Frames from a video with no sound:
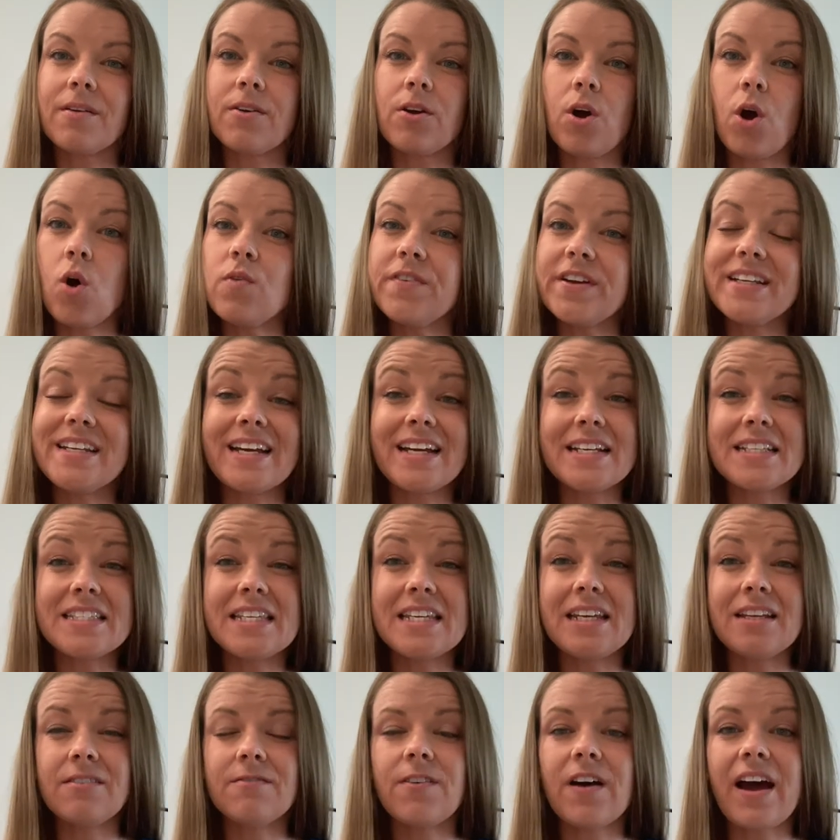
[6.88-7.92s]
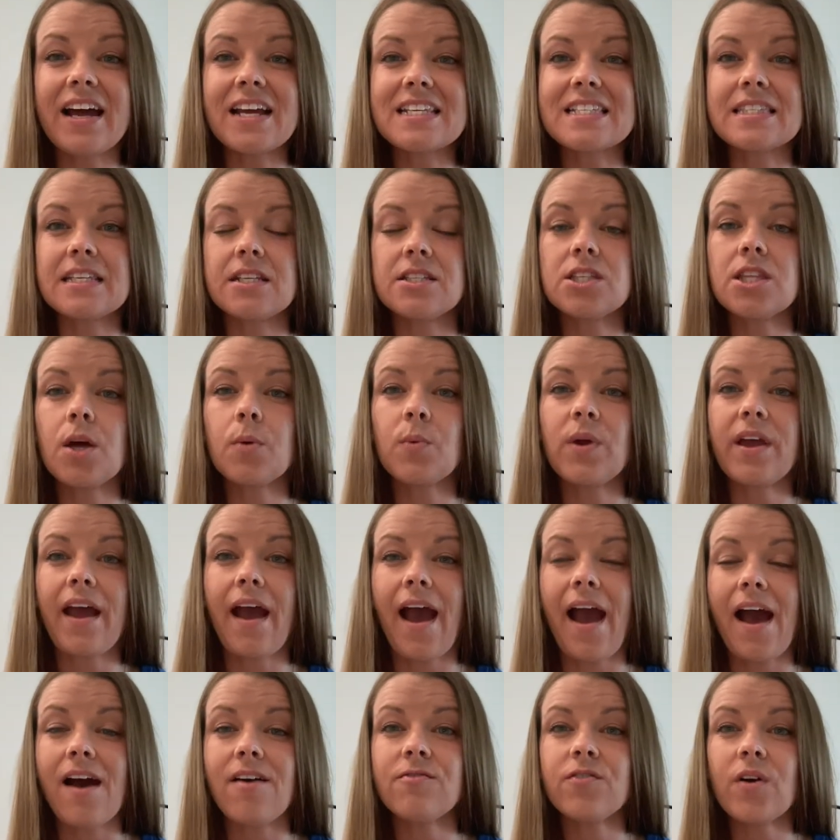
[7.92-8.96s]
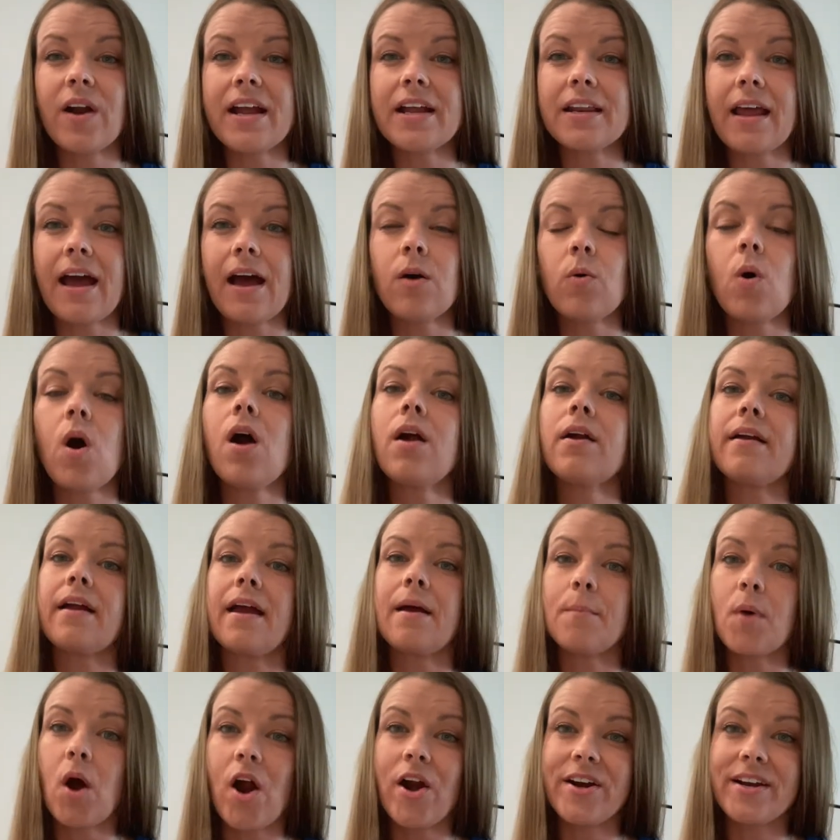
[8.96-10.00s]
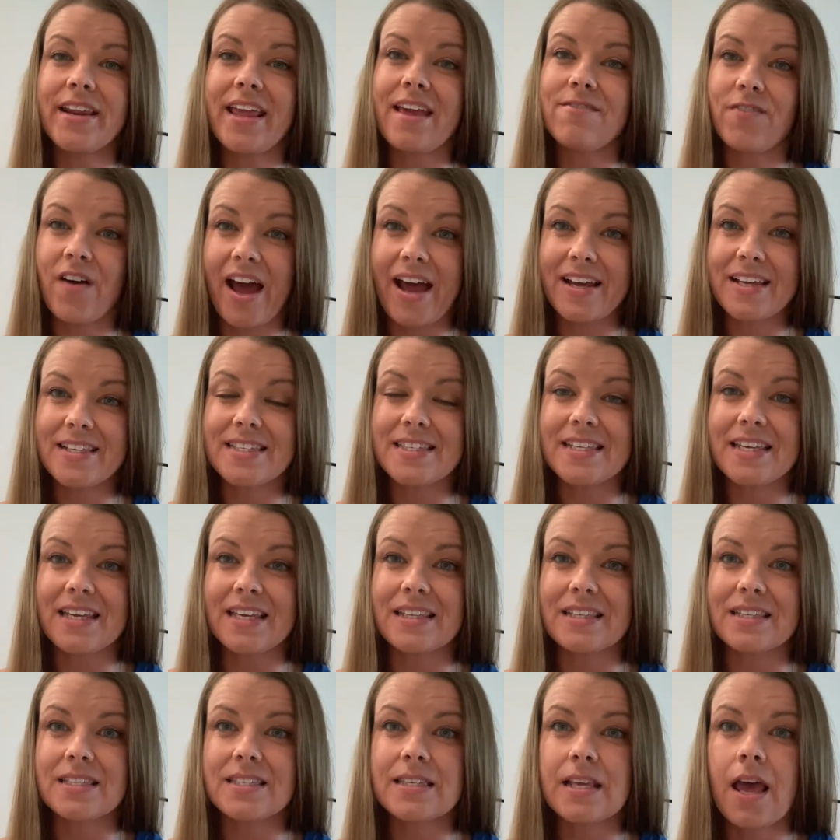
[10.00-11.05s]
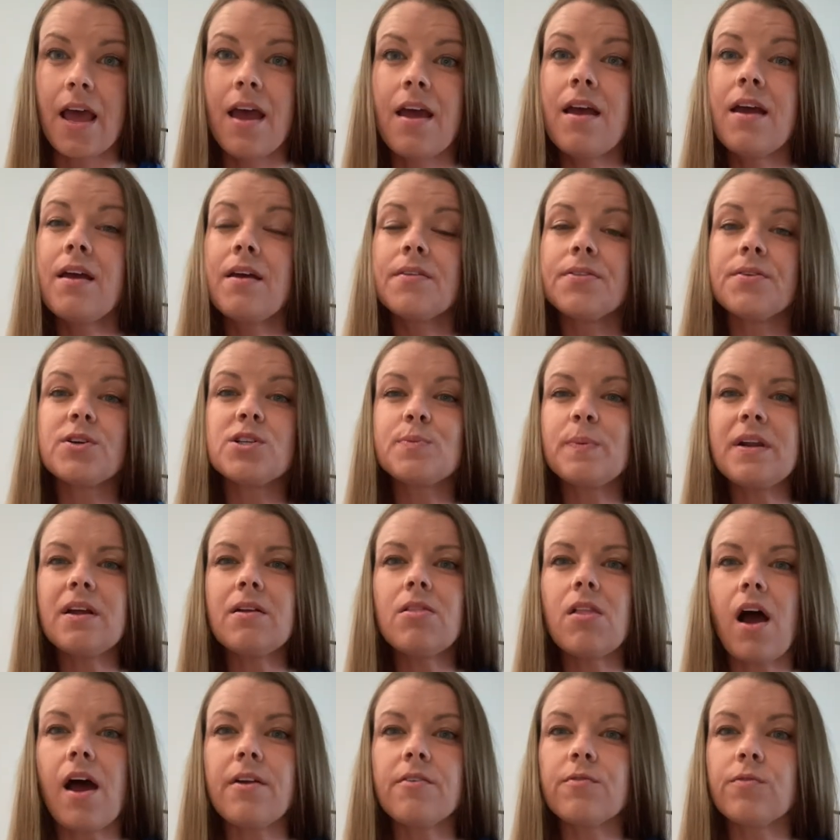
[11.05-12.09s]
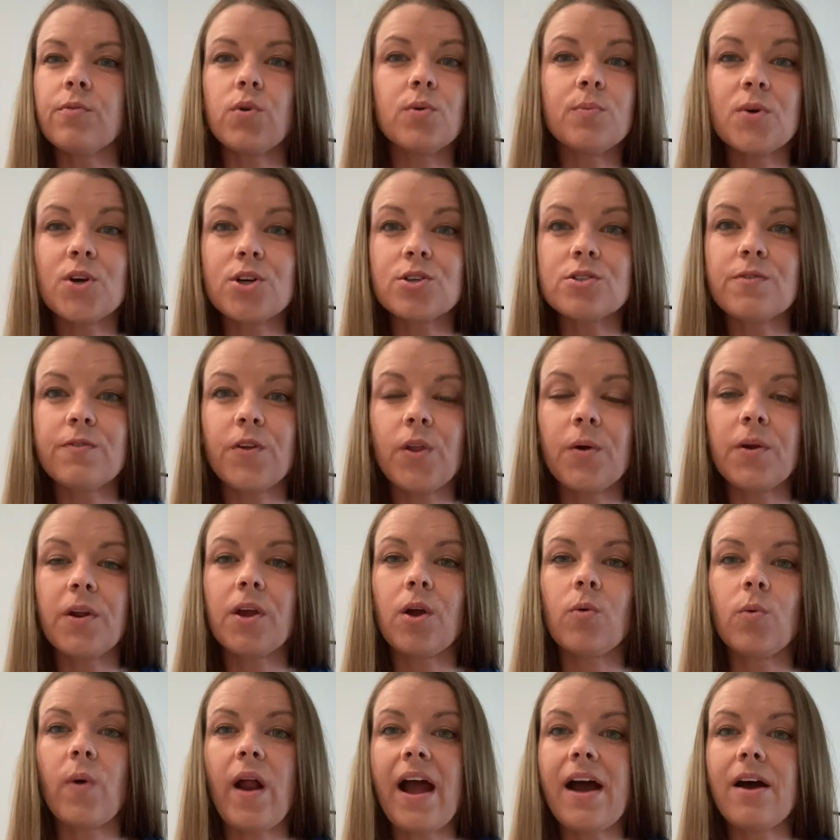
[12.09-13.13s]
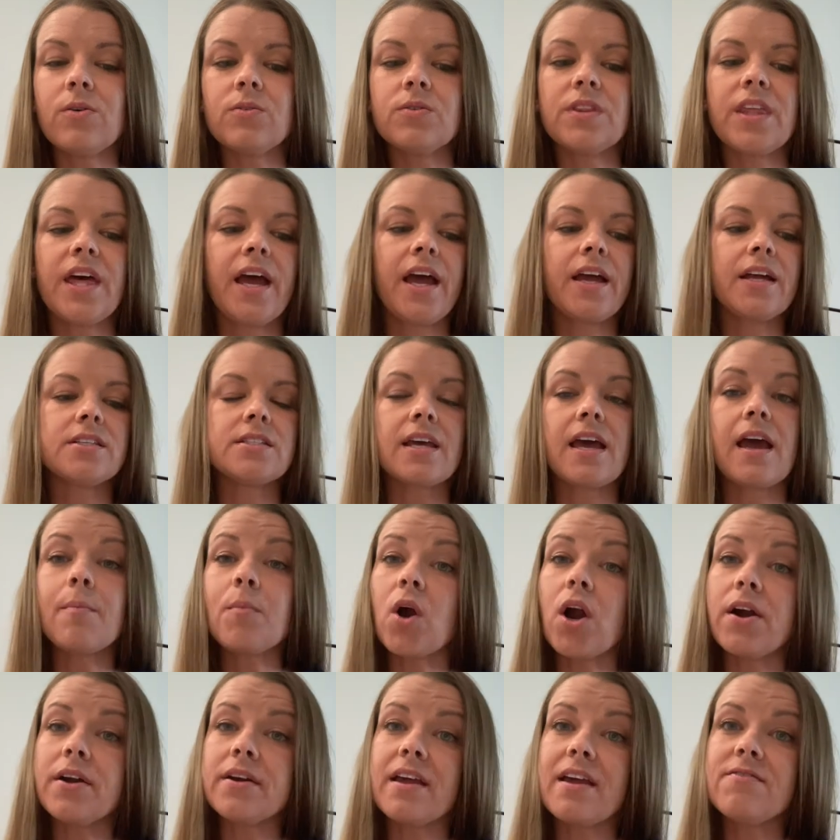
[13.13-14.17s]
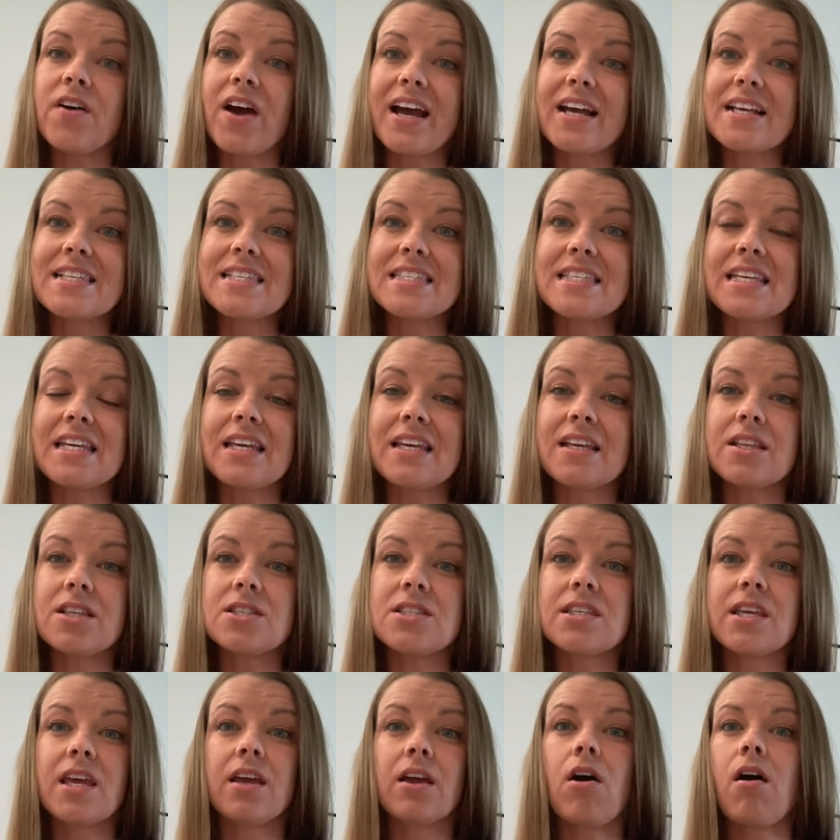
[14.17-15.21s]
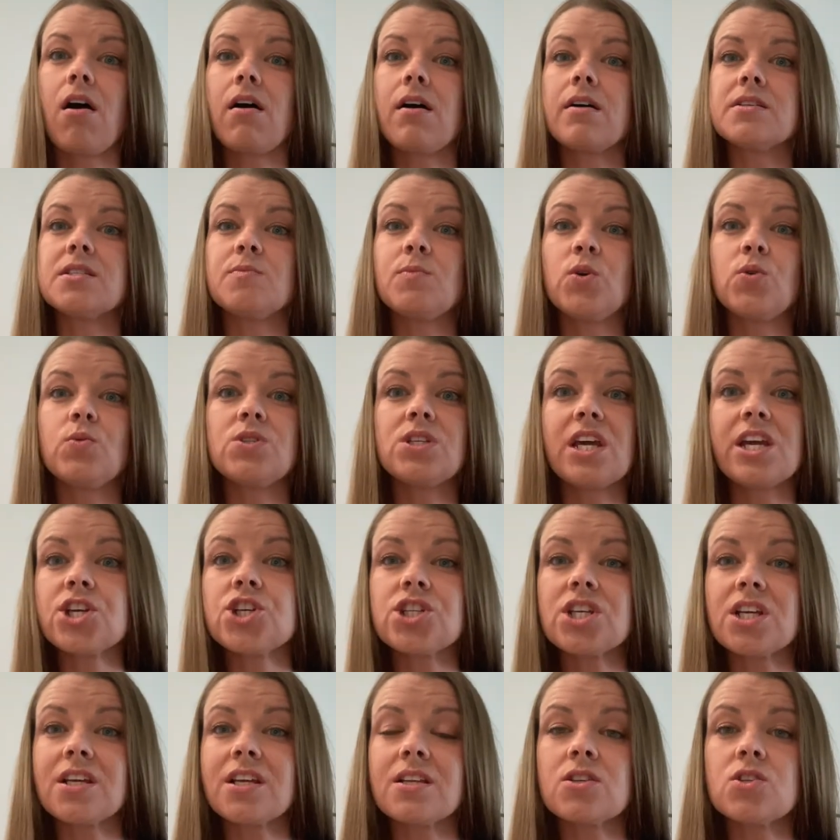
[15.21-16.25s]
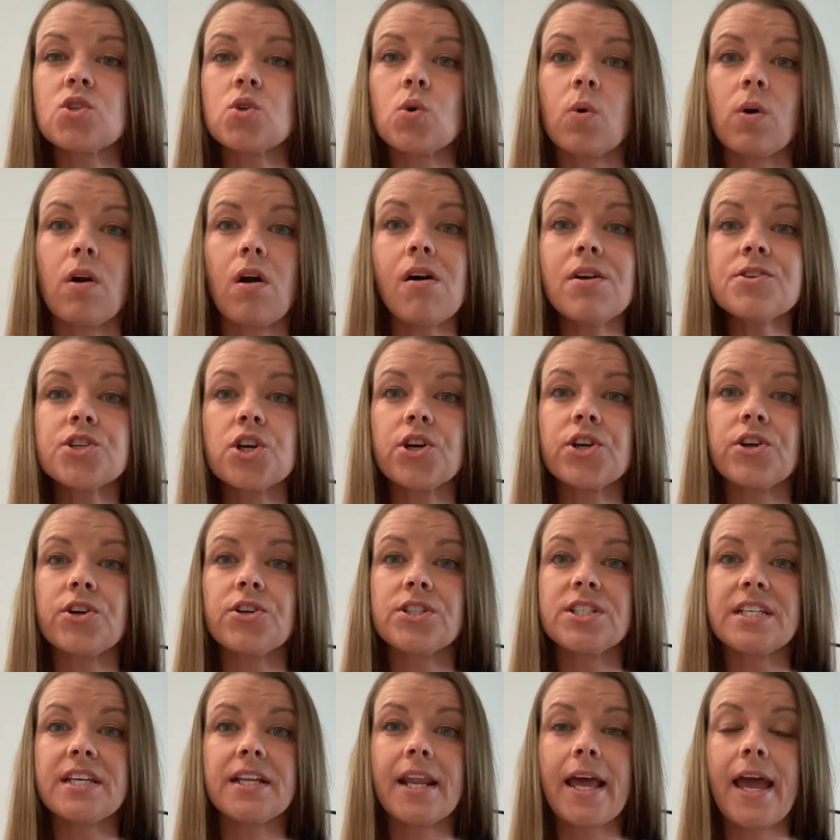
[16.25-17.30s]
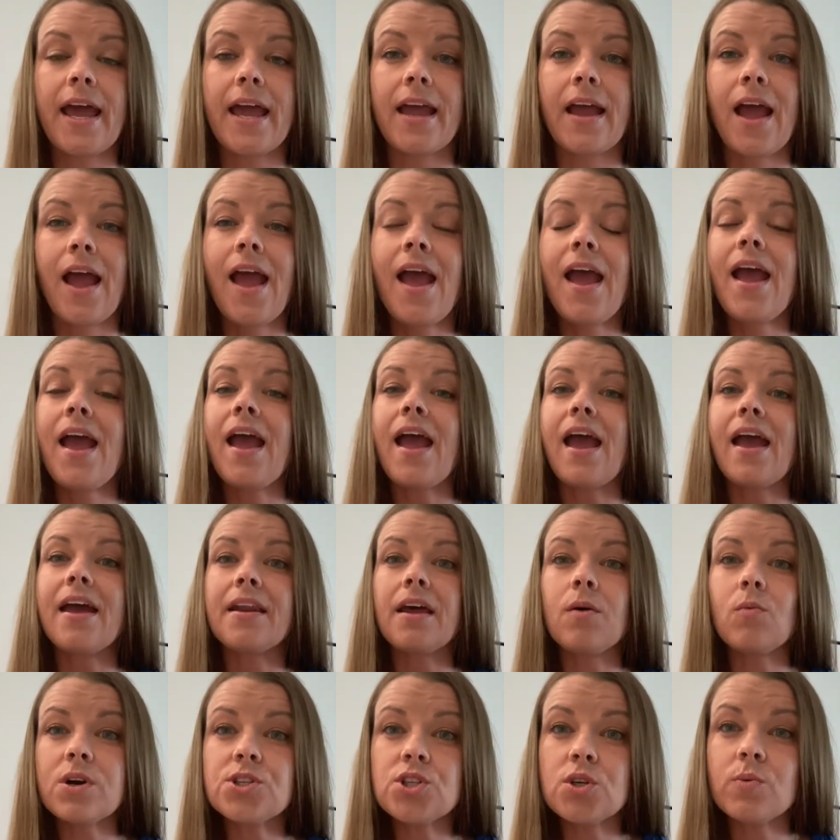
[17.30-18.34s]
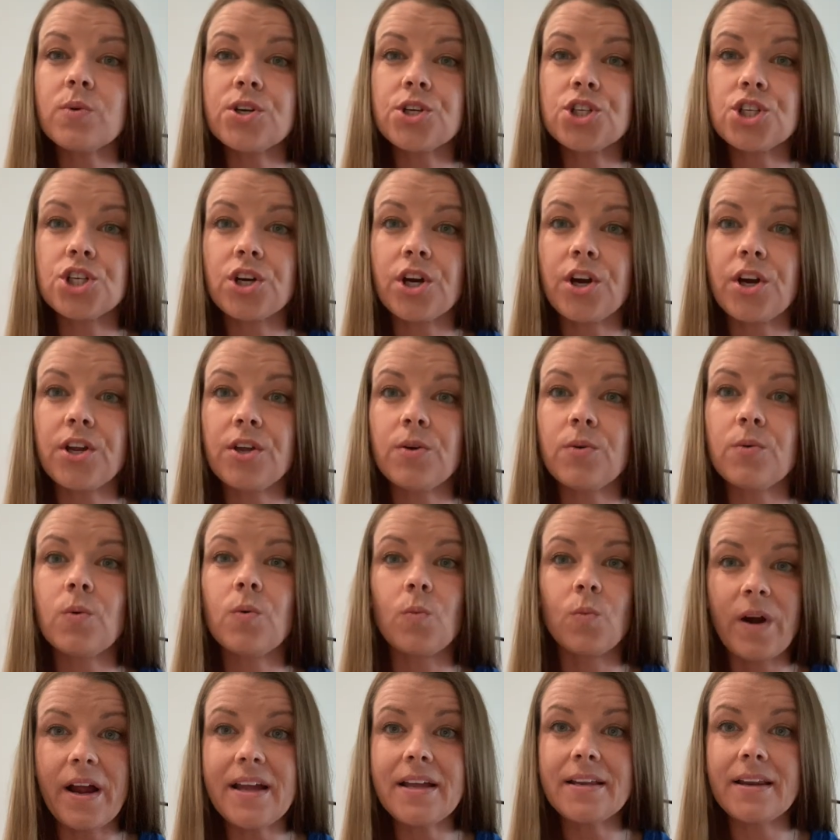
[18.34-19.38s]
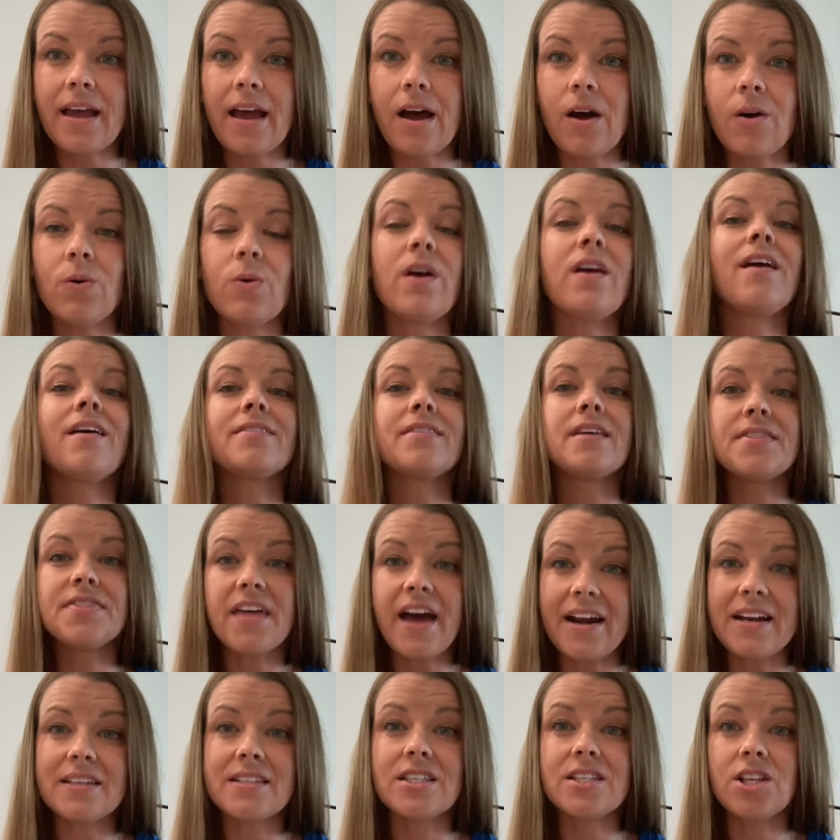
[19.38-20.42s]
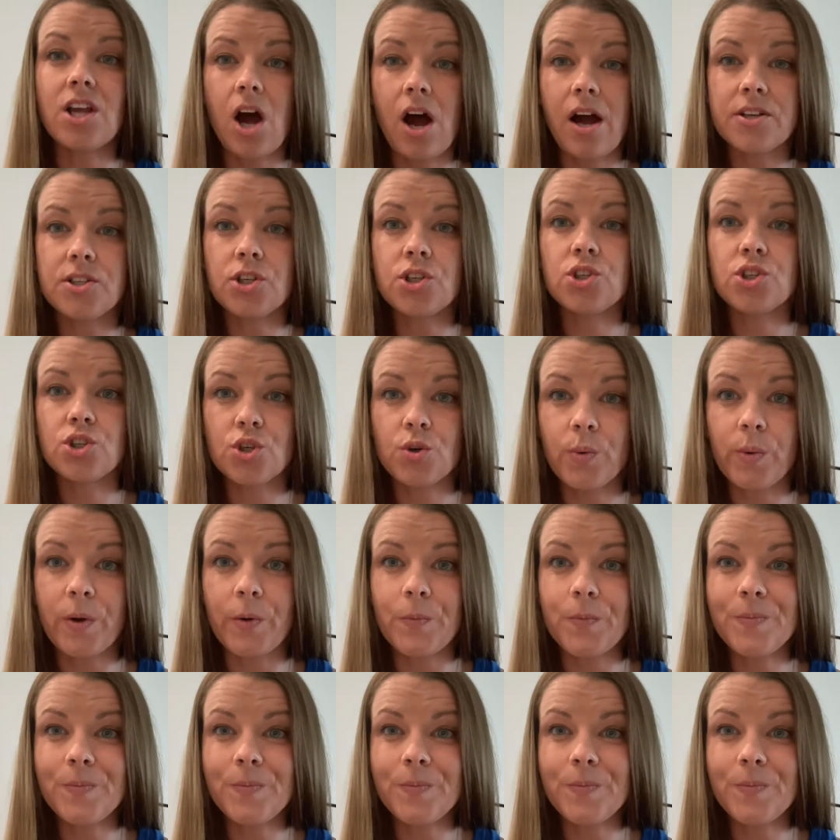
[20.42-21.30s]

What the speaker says: COVID-19 vaccines that we have right now are mRNA vaccines. There's been a lot of rumors floating around that mRNA vaccines can cause mutations or alter your DNA, and I want to assure you right now that that is not true.